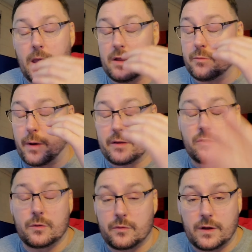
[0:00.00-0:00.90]
Is my
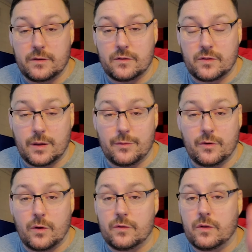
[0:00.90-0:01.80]
circumstance the same as
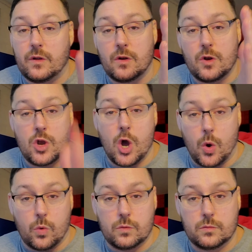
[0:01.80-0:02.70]
yours? No.
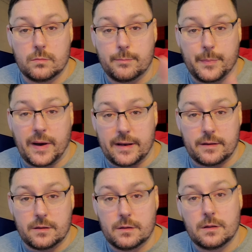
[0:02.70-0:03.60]
But
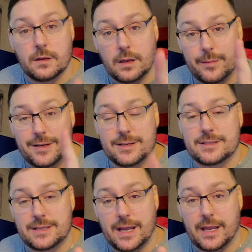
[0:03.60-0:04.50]
let me
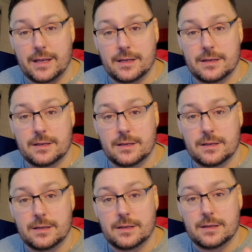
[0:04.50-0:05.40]
just say,
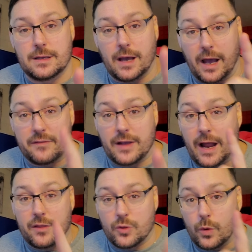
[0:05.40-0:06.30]
I've
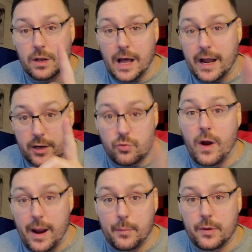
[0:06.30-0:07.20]
gotten through a lot of
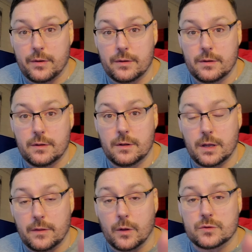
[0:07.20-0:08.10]
crap
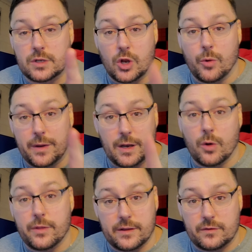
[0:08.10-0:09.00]
those that know me know
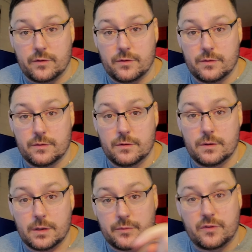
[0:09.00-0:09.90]
this.
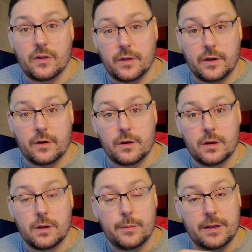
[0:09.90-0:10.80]
I'm still here
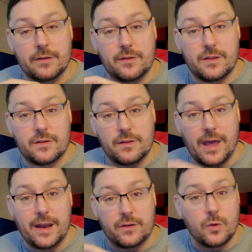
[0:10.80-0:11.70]
because the,
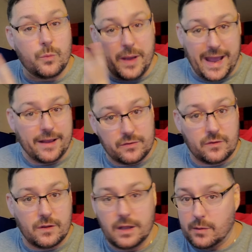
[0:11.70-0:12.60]
that too
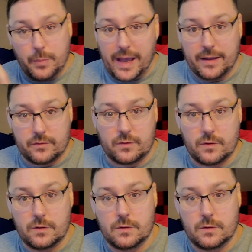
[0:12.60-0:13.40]
passed. It passed.